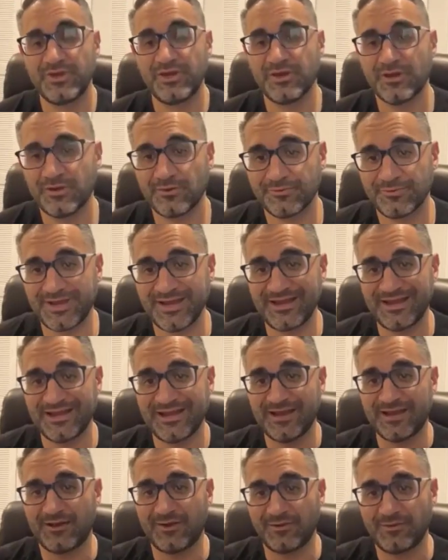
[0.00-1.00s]
We are
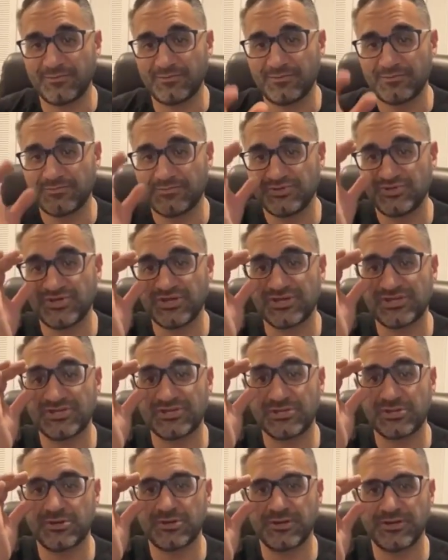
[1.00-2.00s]
right now
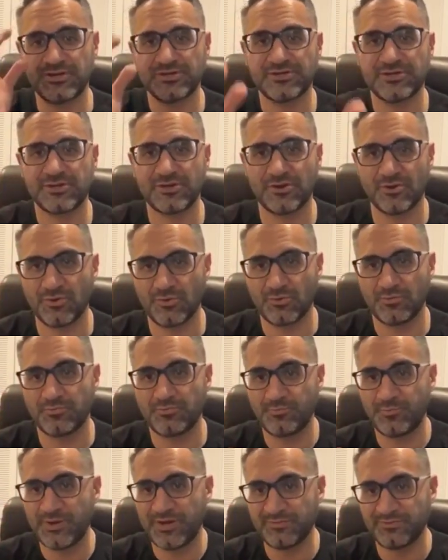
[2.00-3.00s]
just starting to
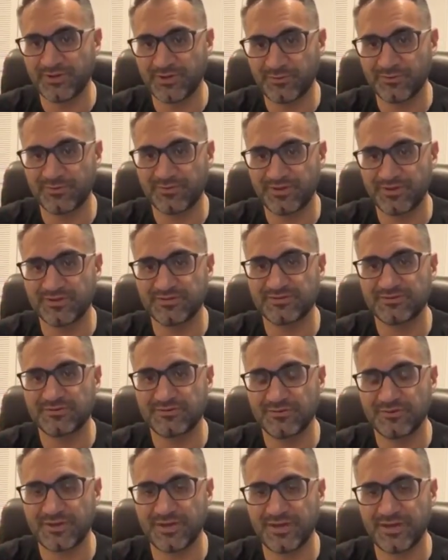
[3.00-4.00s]
go public with
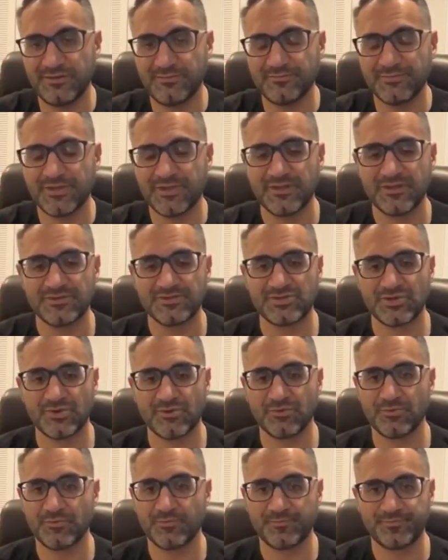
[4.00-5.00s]
this, okay?
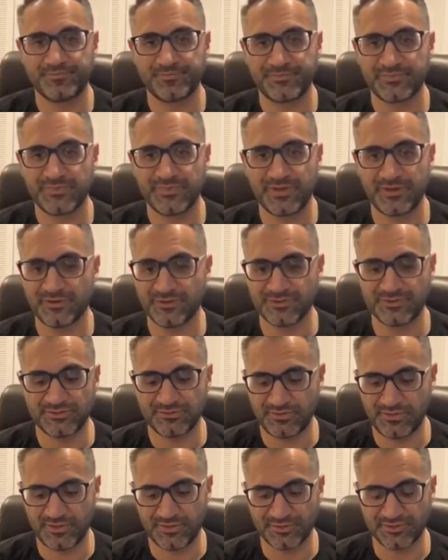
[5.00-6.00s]
So
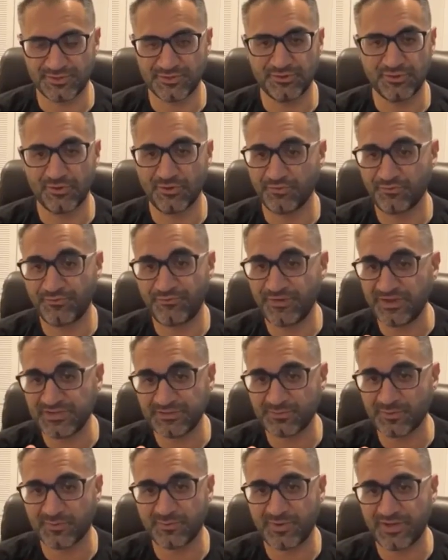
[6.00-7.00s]
there's no
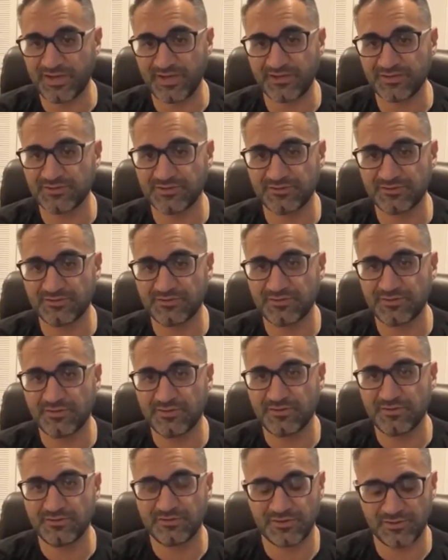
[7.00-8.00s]
Facebook page.
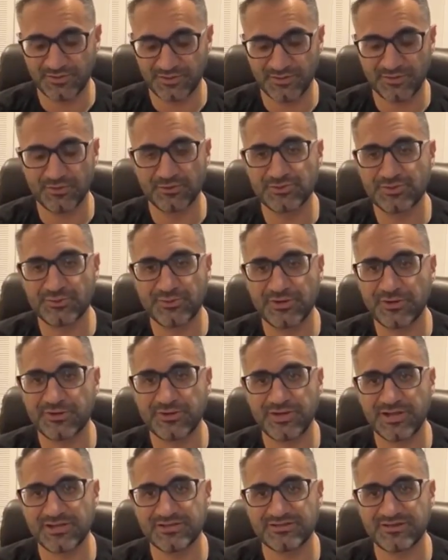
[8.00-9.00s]
There's no
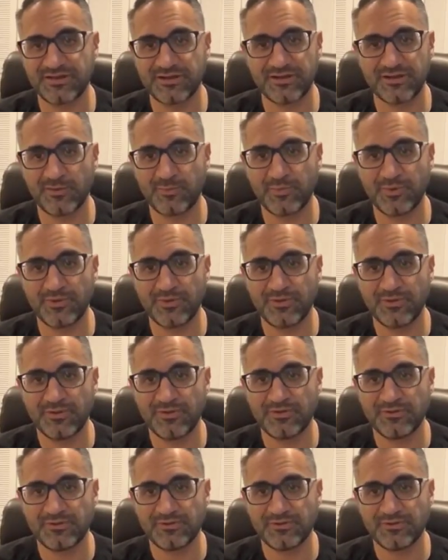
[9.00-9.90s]
Twitter yet set up.